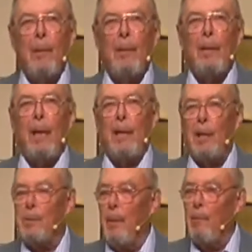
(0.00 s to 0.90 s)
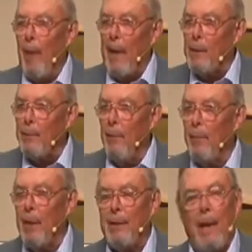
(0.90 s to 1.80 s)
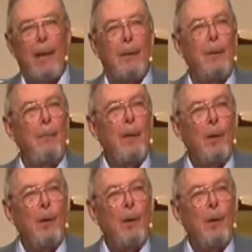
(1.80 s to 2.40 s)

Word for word: that he has been raised from the dead.